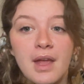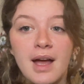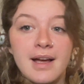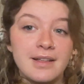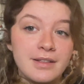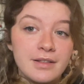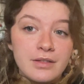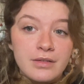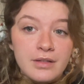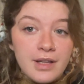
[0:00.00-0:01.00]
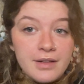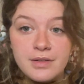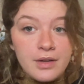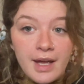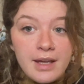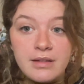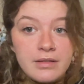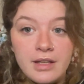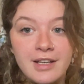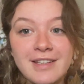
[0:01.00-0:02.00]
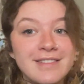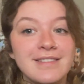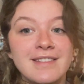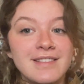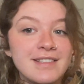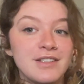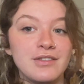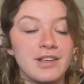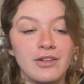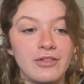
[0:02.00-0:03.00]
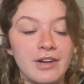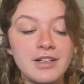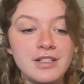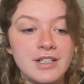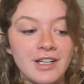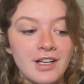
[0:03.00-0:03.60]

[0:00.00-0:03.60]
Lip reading: and that's okay. There's literally no rush.